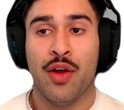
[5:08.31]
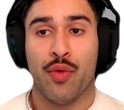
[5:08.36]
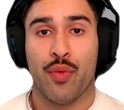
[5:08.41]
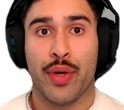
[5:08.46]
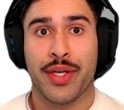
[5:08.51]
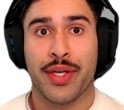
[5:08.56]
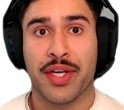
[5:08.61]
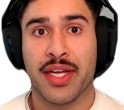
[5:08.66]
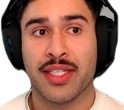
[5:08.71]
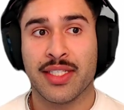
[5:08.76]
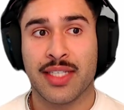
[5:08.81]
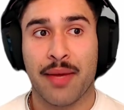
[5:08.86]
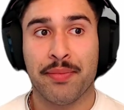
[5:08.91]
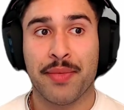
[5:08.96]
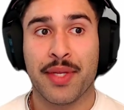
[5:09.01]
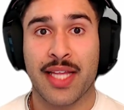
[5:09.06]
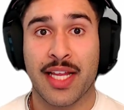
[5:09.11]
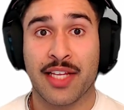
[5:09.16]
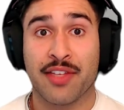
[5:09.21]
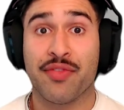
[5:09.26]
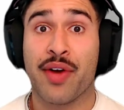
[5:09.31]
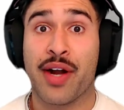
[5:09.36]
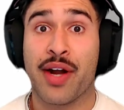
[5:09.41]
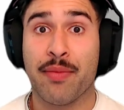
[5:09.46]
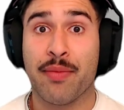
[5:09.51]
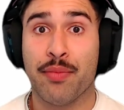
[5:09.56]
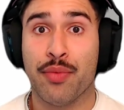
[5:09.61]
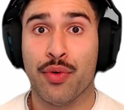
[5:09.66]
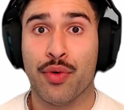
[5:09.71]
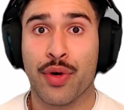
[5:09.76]
which is something that's
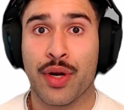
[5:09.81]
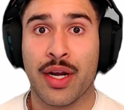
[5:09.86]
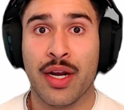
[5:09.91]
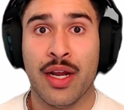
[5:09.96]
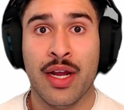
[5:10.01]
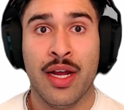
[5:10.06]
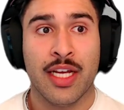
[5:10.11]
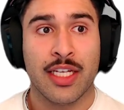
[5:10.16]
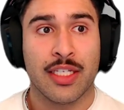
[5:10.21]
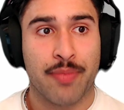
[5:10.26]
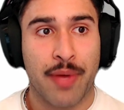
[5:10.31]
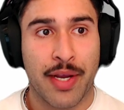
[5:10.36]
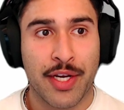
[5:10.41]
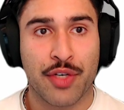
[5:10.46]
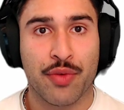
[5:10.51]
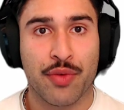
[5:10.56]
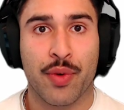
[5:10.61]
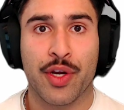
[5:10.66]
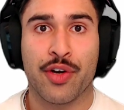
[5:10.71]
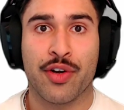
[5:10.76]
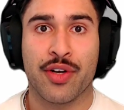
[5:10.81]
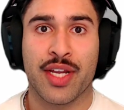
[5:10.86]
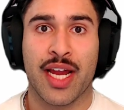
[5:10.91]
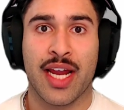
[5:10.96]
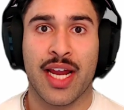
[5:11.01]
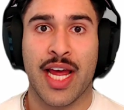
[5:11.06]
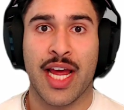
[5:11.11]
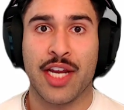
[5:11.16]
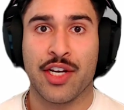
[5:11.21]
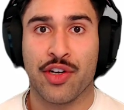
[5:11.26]
very important, especially when you're a
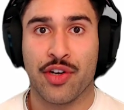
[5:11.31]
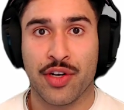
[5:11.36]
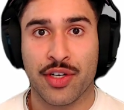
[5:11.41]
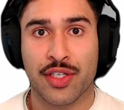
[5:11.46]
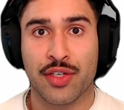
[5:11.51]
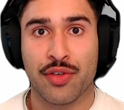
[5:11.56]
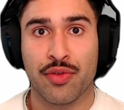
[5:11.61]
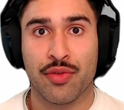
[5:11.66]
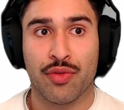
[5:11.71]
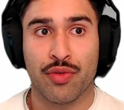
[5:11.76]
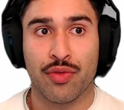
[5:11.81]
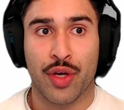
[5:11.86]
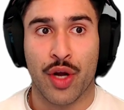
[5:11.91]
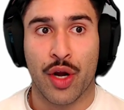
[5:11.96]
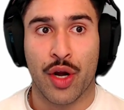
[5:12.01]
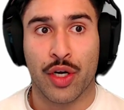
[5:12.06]
teenager and you're still,